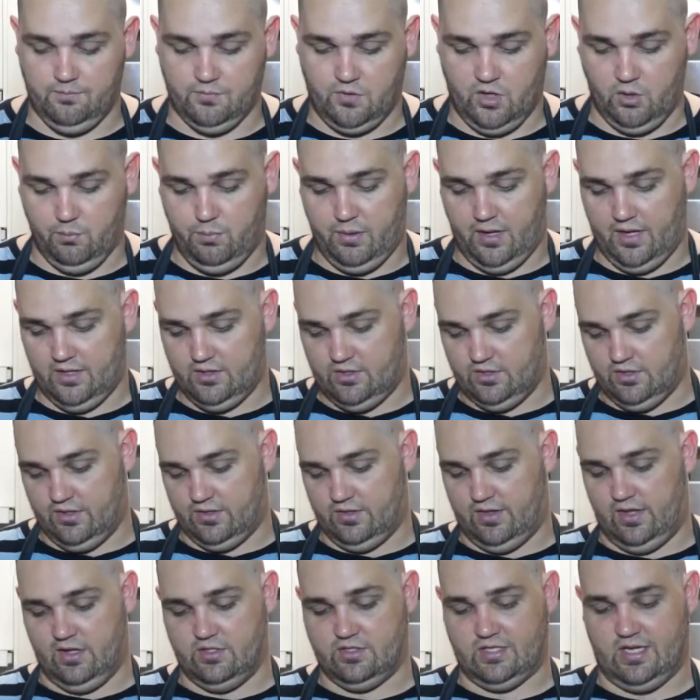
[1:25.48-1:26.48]
Compared to
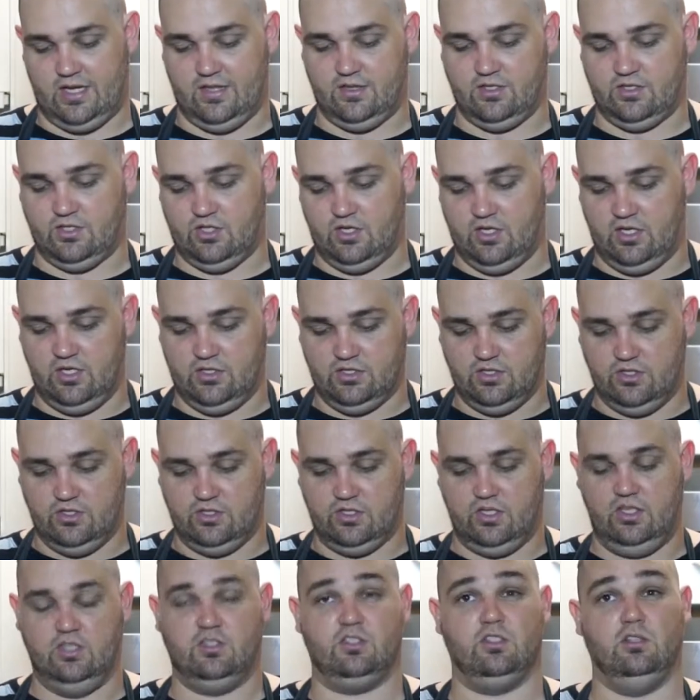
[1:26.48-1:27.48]
those other
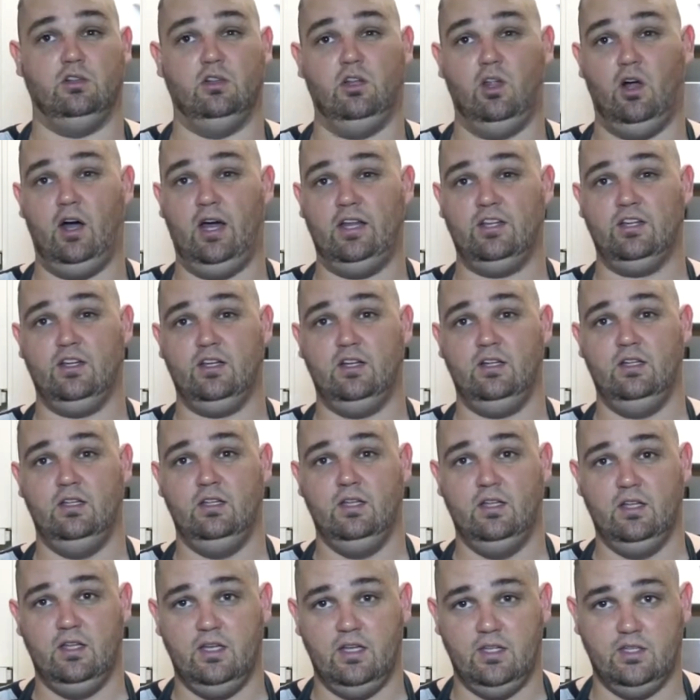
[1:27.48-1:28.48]
cheeses, it's lighter,
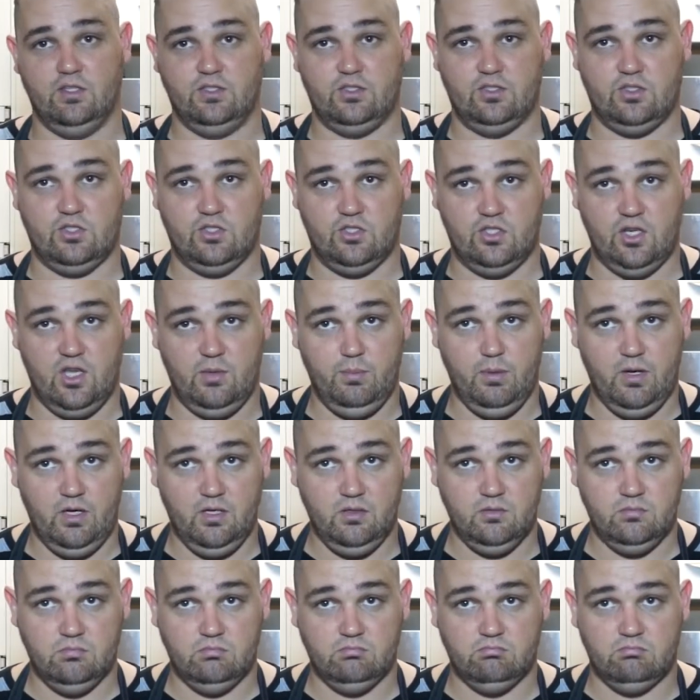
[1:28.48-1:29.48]
it's cheaper,
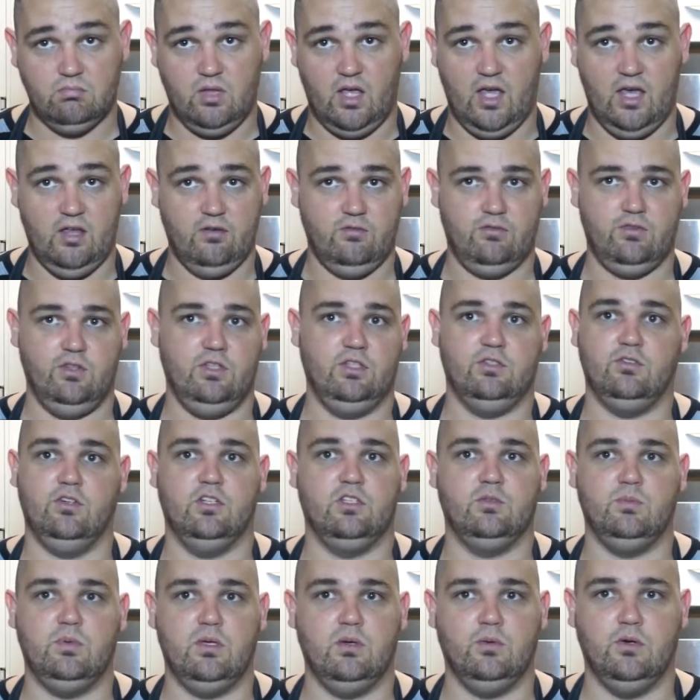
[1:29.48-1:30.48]
and for this
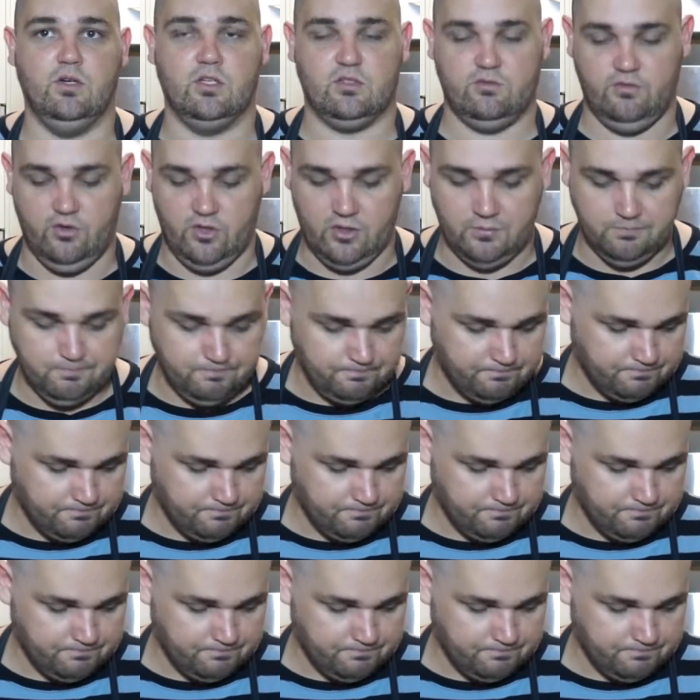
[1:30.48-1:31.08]
recipe it works fine.